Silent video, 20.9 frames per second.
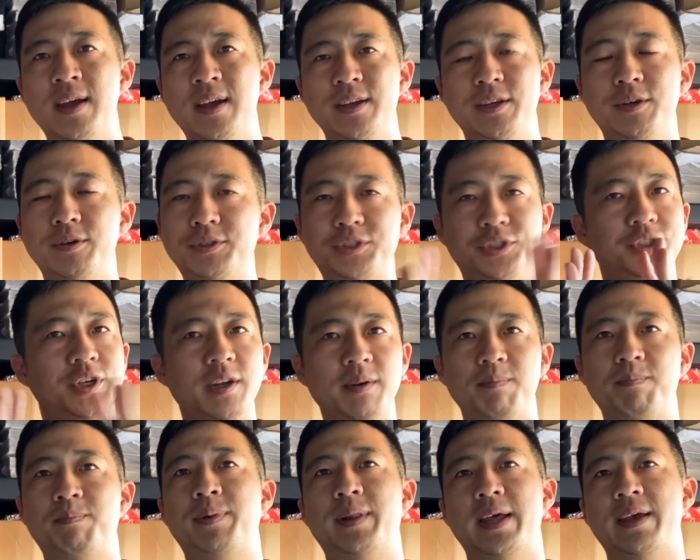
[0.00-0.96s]
You
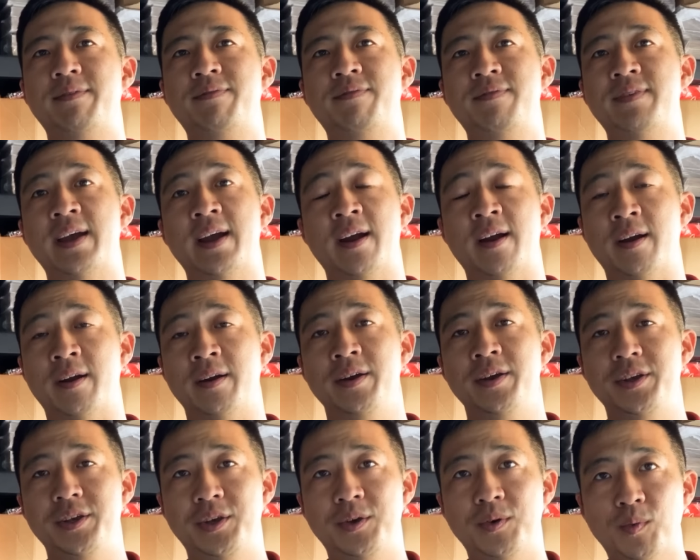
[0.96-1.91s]
shouldn't play fair.
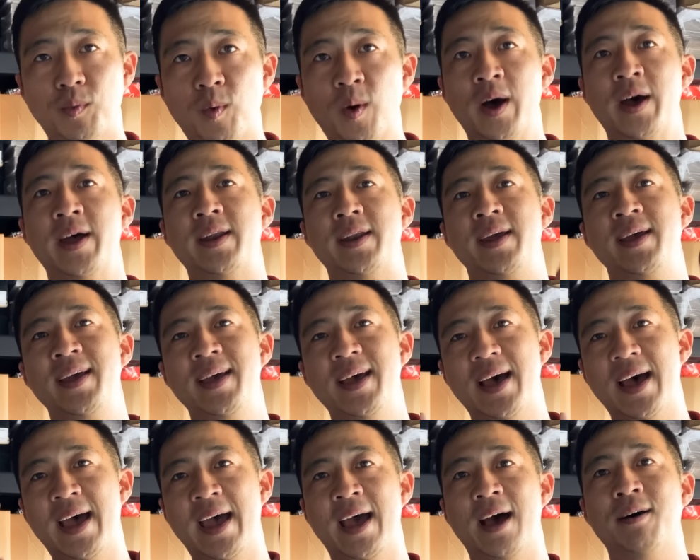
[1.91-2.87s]
You want
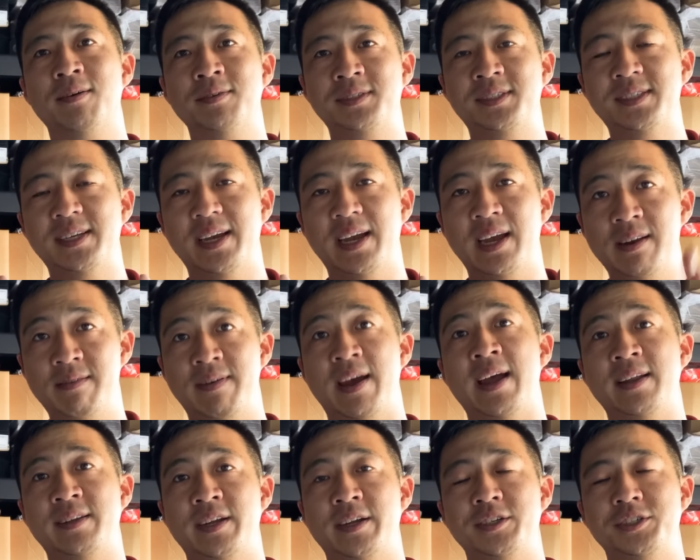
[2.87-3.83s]
a house
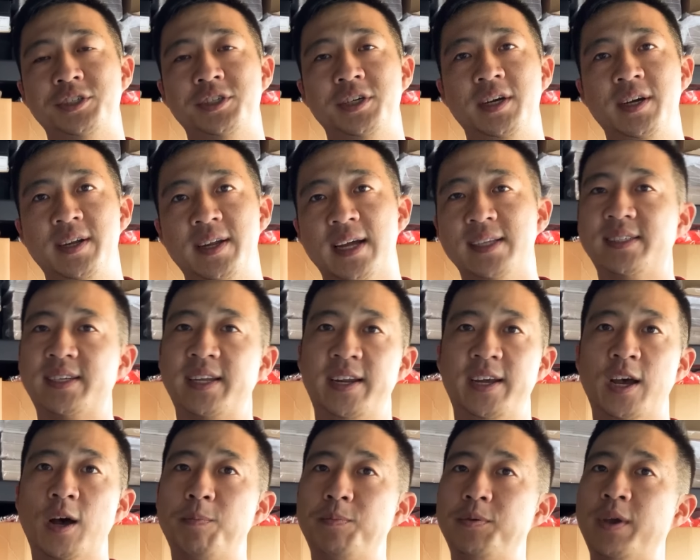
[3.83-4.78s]
advantage. That's going to
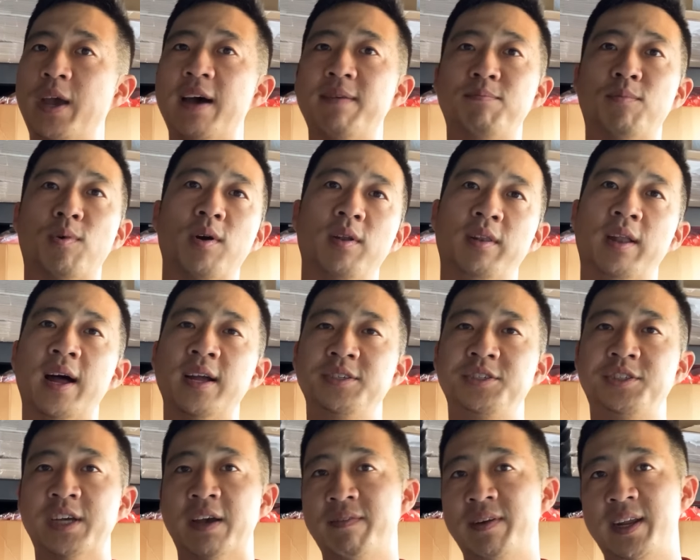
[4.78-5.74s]
help you have more
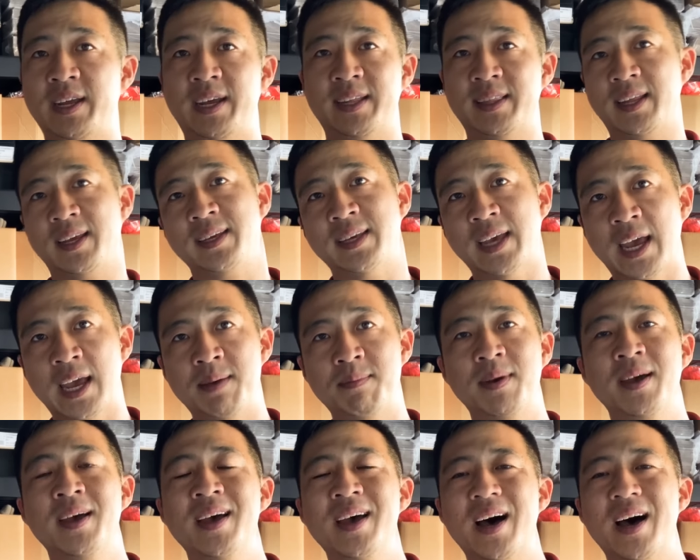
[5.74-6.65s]
longevity in the game.